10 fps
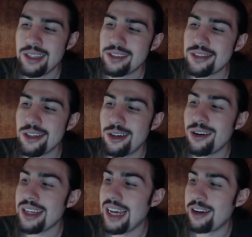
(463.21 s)

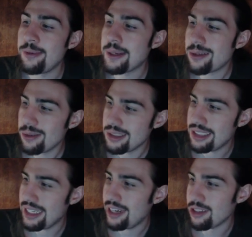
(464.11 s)
So yeah, it would be cool to
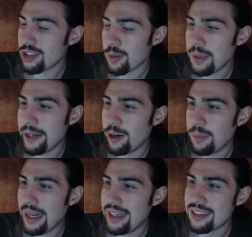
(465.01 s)
see how Sharpedo
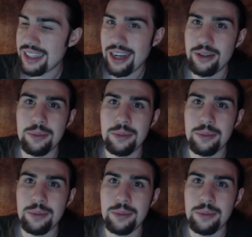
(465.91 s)
plays now.